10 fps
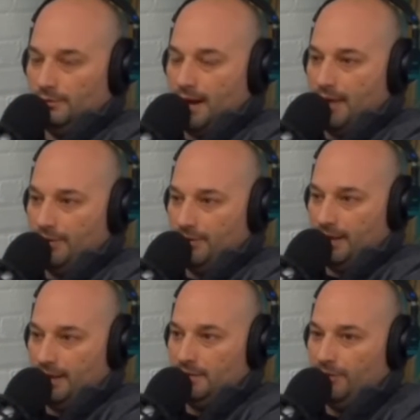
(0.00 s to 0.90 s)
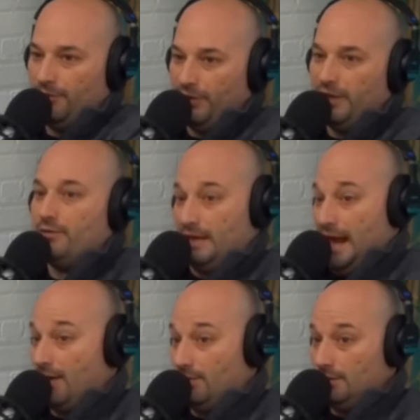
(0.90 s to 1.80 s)
rather than to figure
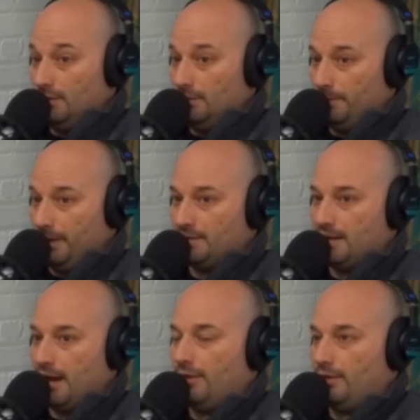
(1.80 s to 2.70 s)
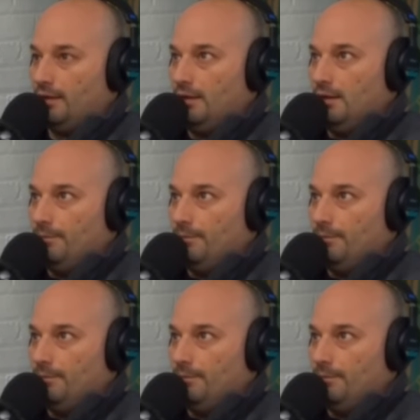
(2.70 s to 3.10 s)
it out because they